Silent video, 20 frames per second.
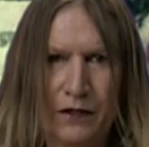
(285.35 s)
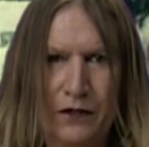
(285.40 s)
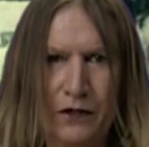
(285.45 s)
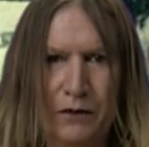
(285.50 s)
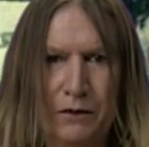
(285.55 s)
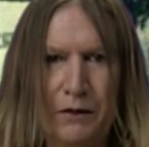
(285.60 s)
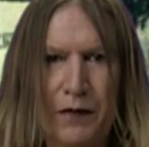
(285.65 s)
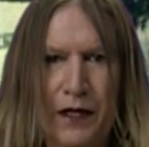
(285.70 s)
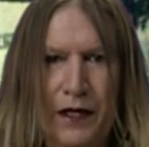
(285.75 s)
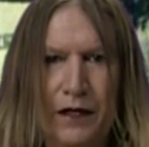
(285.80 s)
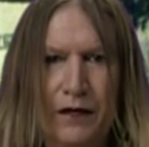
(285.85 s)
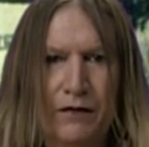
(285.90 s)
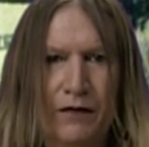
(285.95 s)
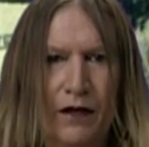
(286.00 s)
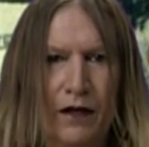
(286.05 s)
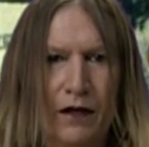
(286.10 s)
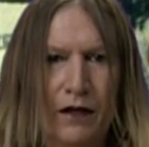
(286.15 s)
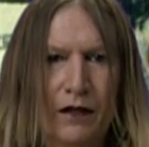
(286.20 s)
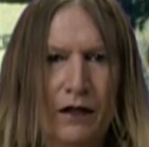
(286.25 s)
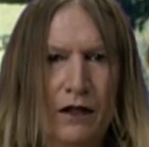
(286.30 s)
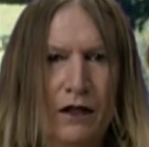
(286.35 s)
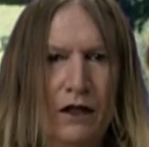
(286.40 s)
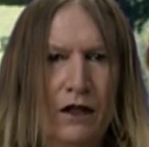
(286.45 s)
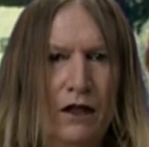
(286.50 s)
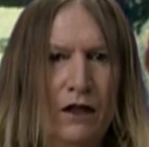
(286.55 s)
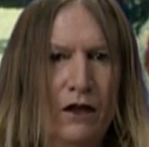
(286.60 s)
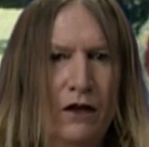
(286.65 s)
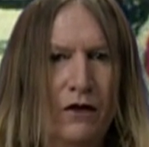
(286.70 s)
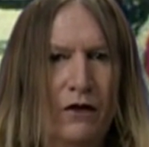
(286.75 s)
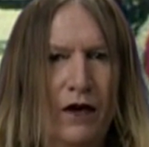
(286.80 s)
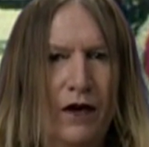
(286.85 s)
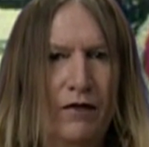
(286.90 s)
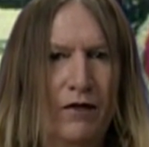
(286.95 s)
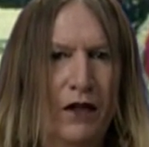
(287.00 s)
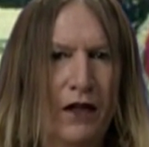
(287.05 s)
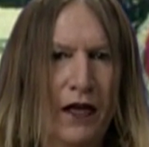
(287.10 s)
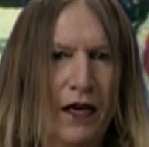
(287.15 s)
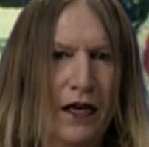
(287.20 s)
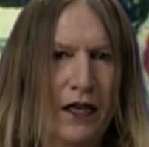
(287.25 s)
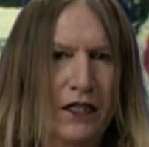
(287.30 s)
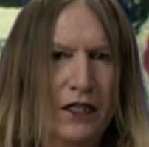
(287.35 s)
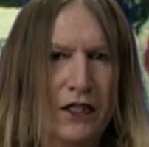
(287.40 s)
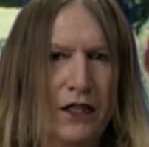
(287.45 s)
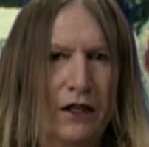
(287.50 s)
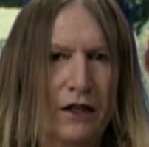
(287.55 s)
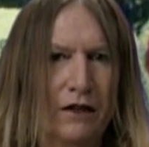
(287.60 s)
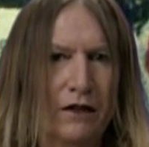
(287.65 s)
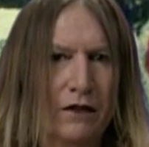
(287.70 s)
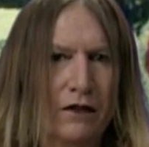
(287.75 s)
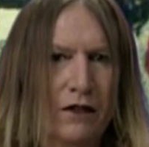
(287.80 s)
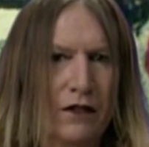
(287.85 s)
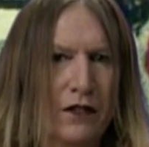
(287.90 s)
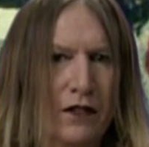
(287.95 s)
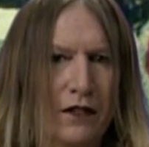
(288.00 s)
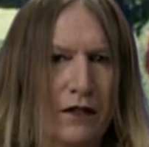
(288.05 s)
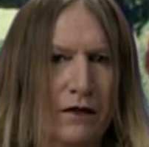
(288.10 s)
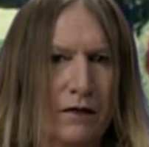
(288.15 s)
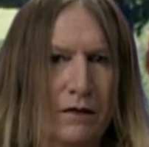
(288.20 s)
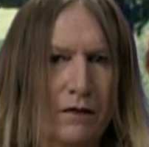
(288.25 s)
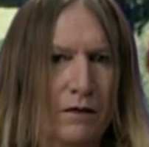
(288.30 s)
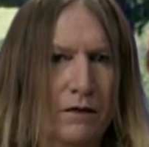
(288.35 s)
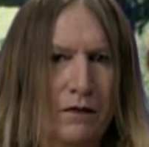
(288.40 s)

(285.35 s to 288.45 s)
too big of a revelation to